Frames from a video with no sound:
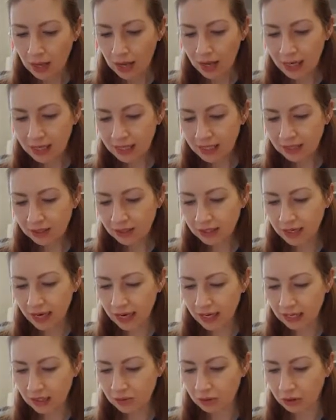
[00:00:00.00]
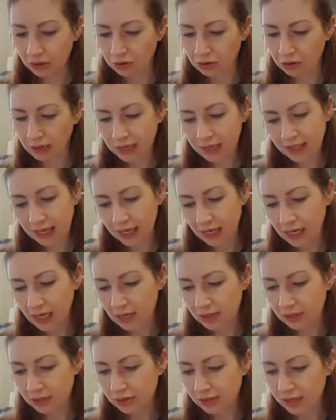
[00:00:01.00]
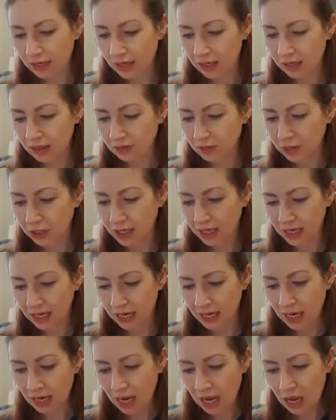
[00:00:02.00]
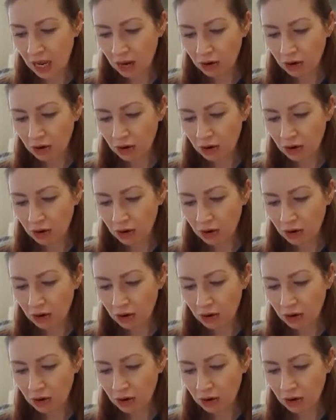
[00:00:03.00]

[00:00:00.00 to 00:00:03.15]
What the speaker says: At least the texts, while not exactly a Deus Ex Machina,